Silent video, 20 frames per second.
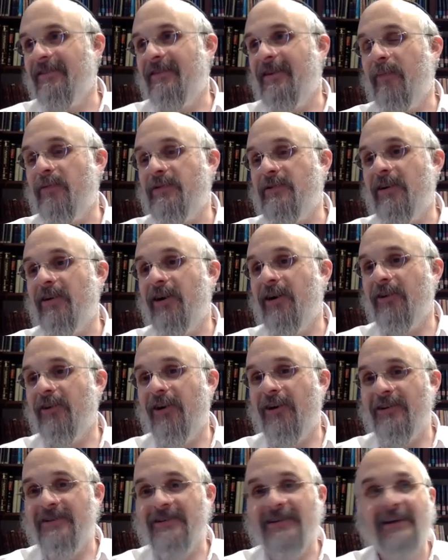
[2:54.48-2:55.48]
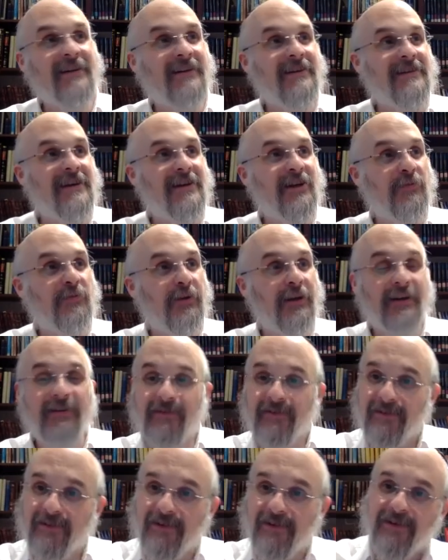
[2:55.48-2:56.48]
Rebbe's Haggadah on setting the Seder
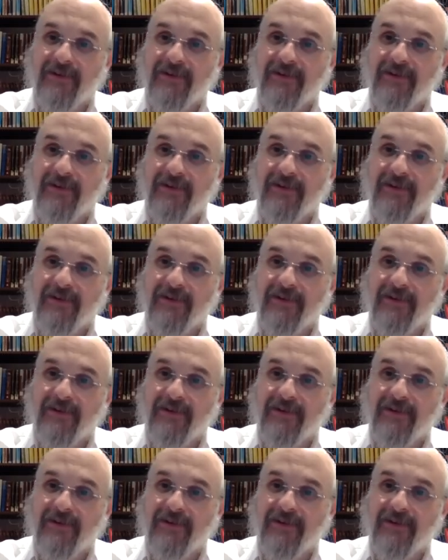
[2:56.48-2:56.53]
plate.